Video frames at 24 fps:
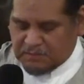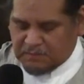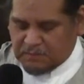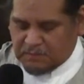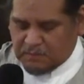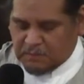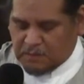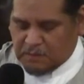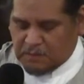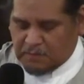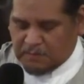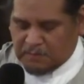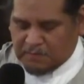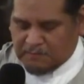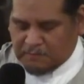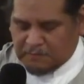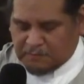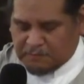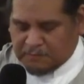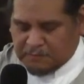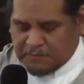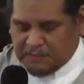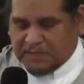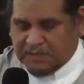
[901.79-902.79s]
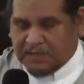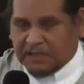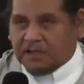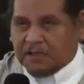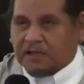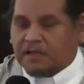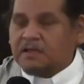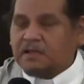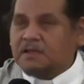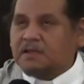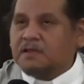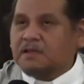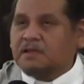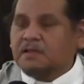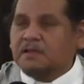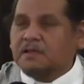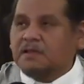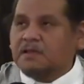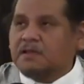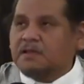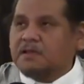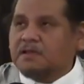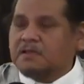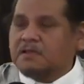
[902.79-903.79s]
or however fleeting,
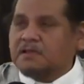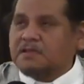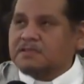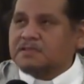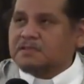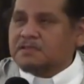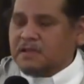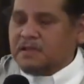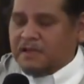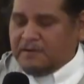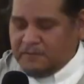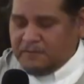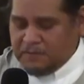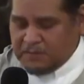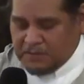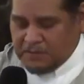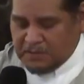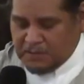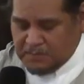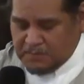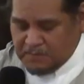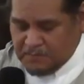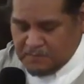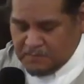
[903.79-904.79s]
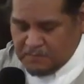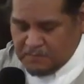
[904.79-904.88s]
in this lifetime.